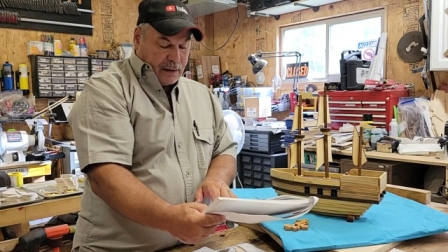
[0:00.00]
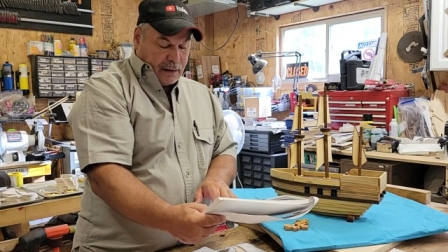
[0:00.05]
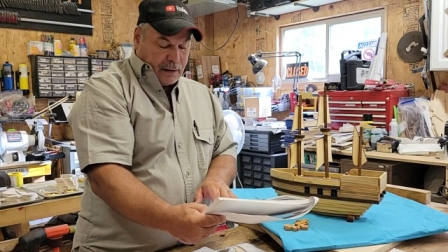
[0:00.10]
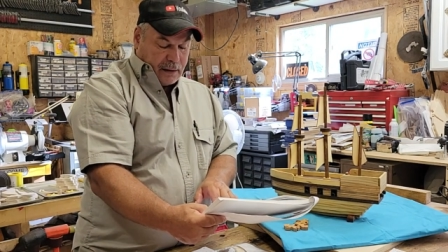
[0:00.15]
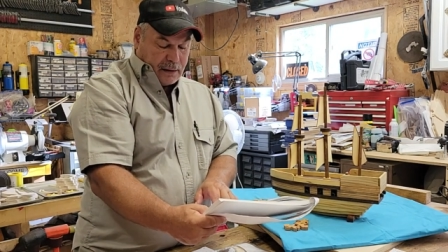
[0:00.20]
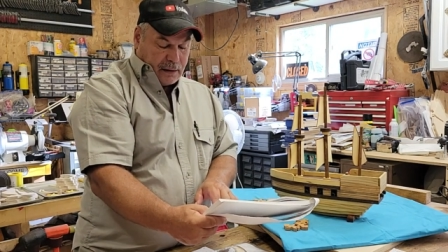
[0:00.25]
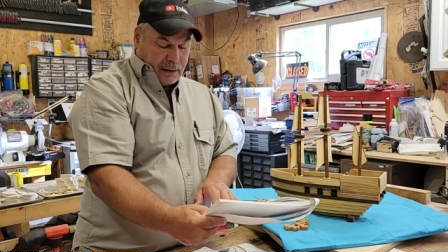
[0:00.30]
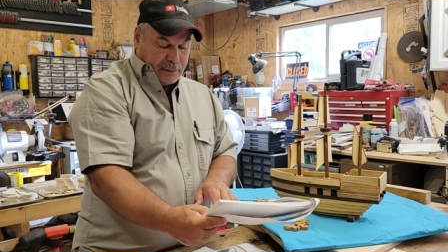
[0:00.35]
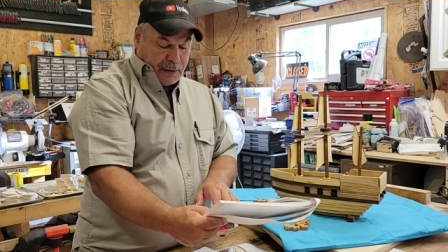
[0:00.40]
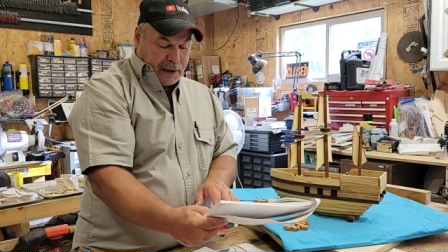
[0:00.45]

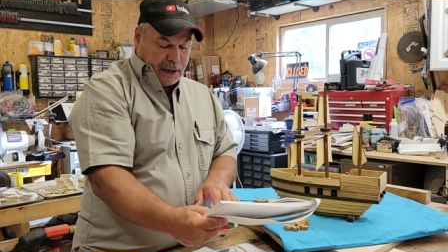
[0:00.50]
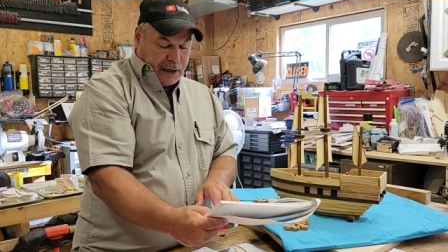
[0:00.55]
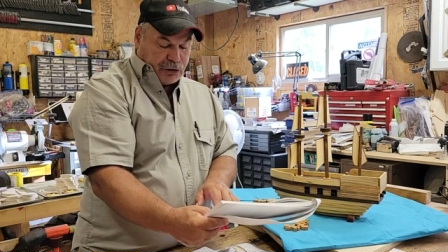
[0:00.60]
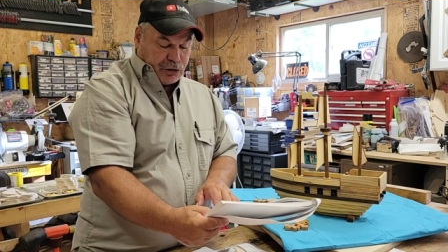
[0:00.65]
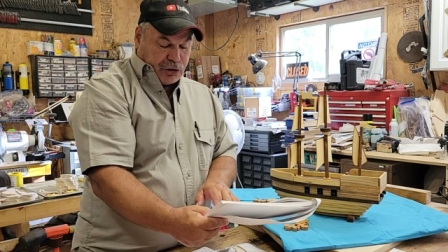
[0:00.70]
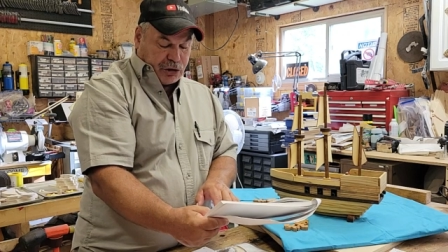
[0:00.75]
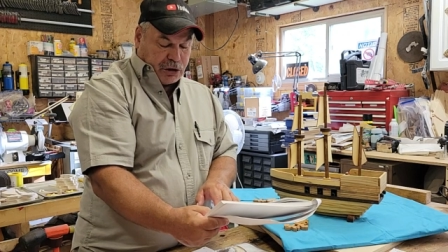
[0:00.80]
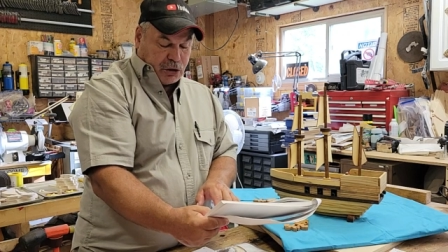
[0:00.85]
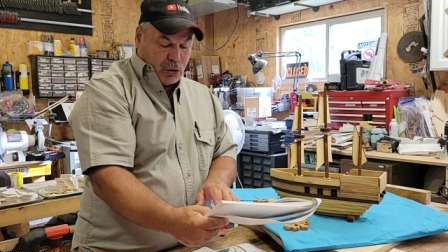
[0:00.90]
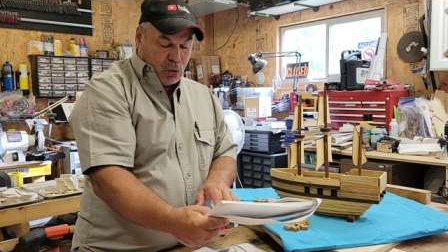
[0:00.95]
uh,
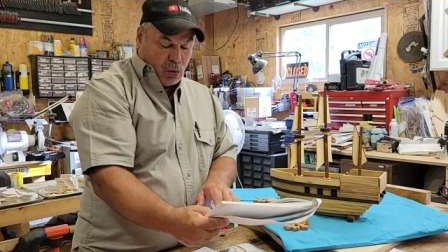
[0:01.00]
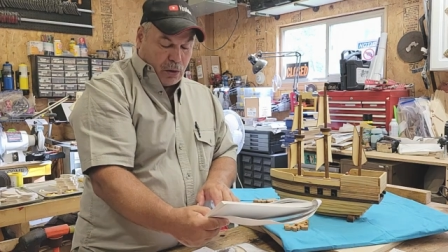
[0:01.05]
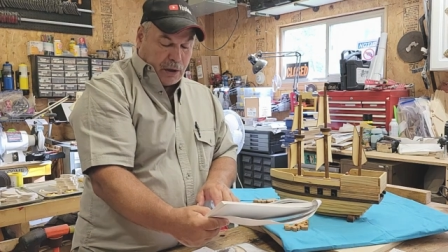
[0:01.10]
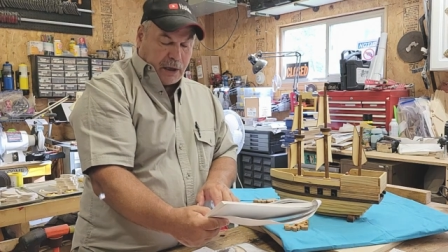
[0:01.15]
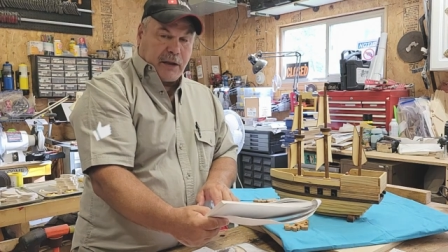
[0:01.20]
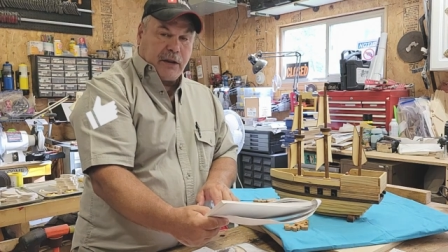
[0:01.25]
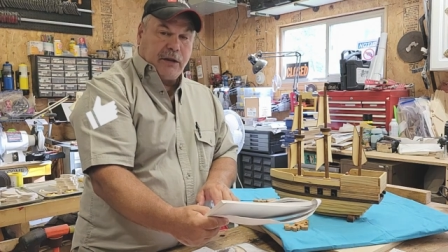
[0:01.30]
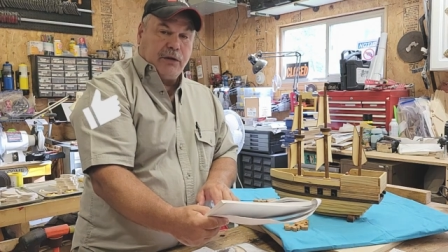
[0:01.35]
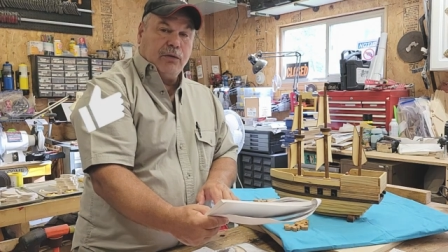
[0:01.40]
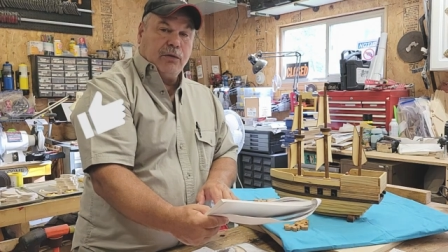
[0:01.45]
pages
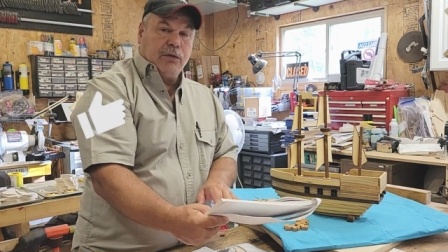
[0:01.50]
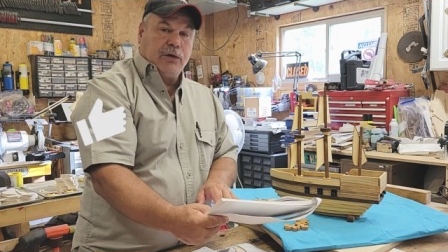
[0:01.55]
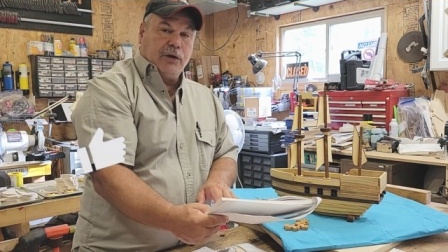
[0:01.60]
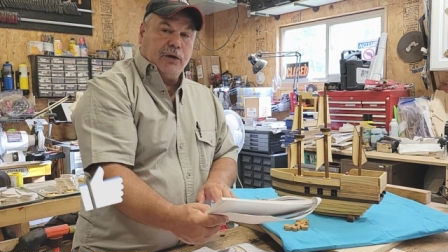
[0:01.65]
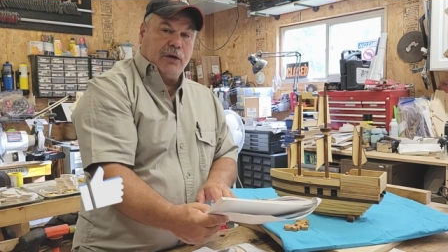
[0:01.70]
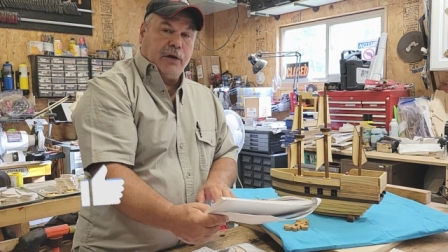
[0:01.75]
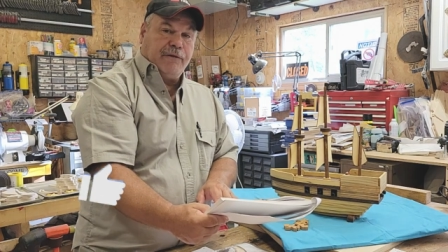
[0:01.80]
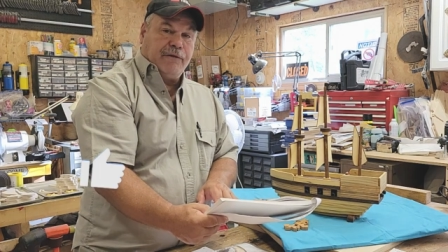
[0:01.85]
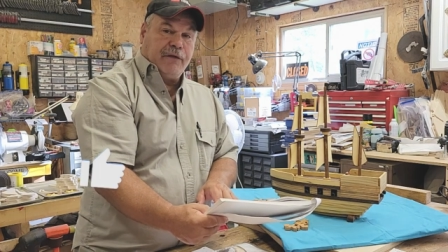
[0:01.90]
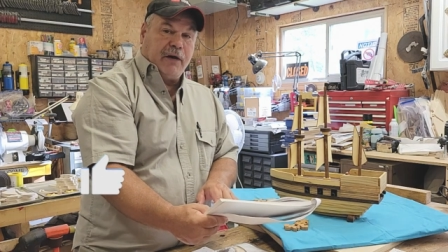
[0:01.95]
20 through
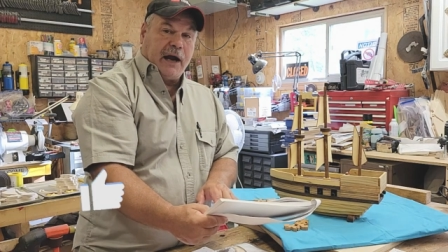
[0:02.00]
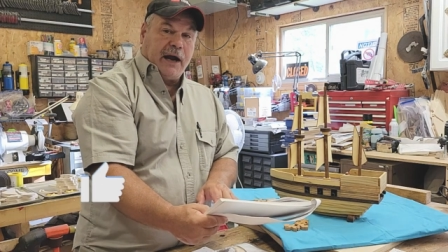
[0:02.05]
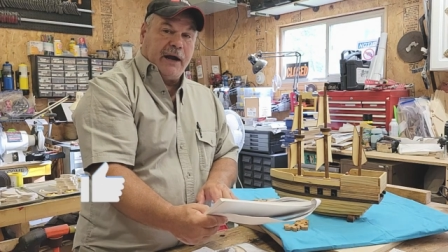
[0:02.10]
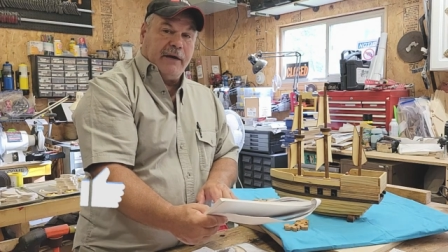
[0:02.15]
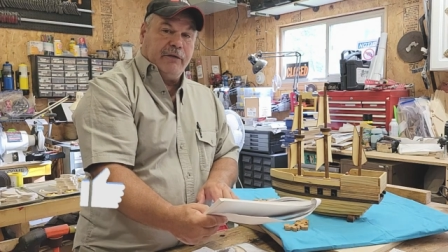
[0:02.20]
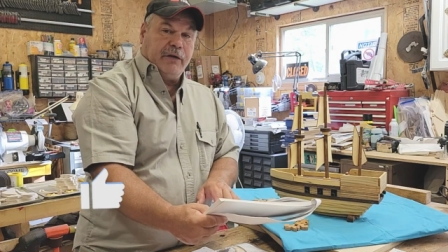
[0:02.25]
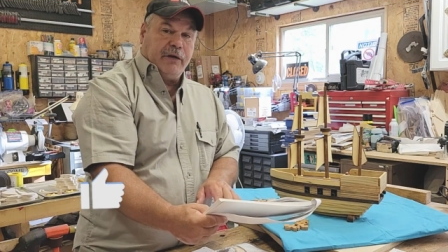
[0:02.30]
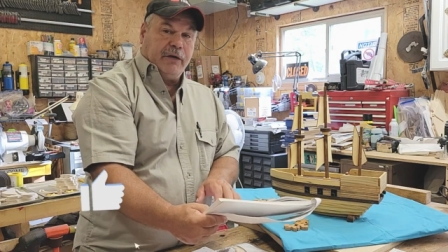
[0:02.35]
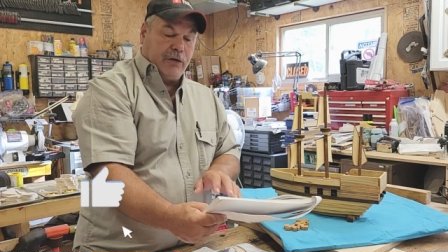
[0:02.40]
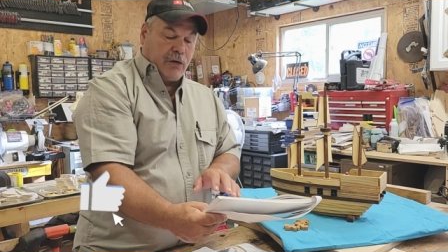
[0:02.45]

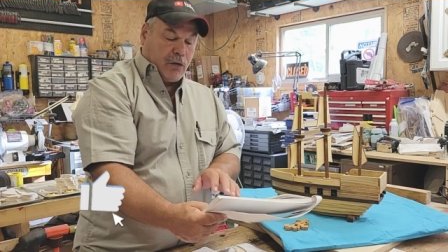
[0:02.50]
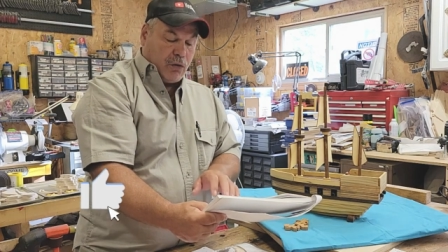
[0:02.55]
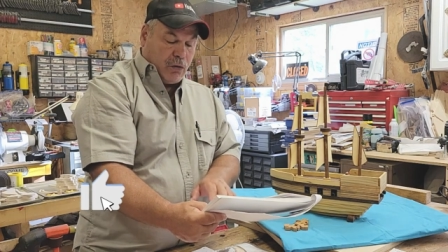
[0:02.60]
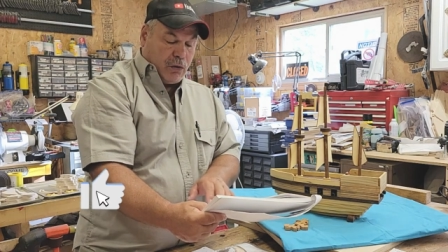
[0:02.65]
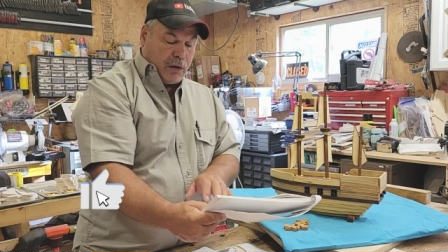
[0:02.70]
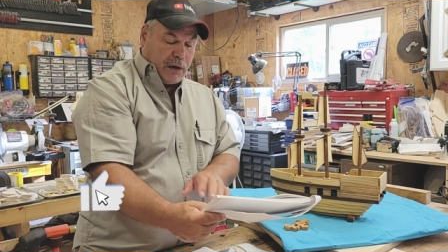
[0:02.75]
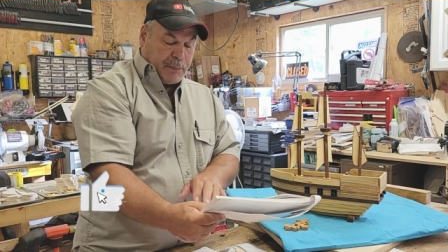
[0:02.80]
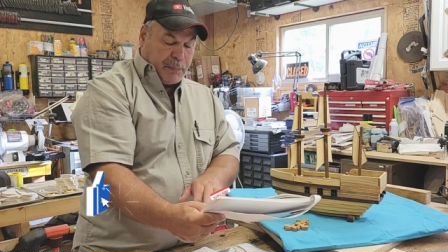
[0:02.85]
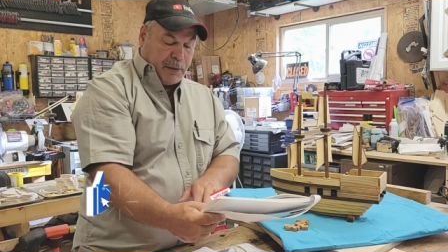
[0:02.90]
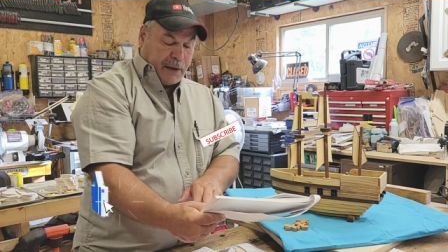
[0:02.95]
35 are the
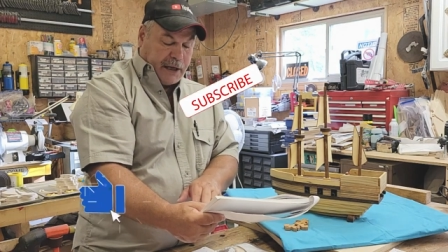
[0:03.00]
only